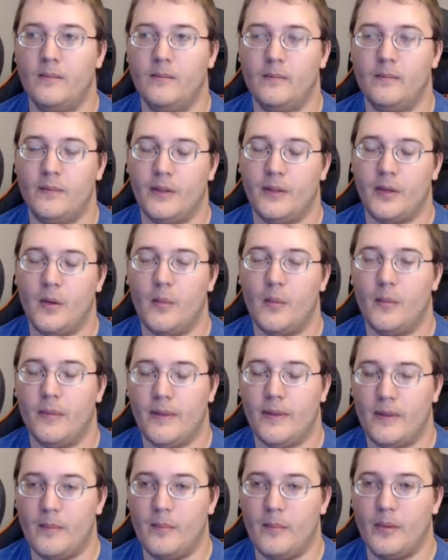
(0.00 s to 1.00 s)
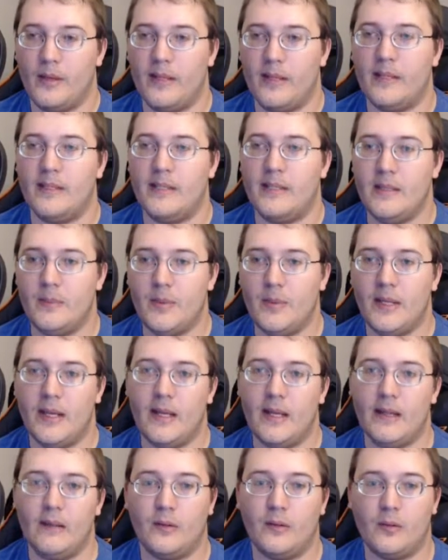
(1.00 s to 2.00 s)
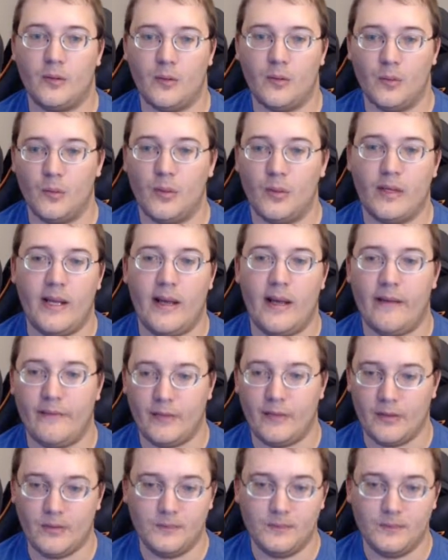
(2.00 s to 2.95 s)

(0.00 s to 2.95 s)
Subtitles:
them playing DPS or what have you.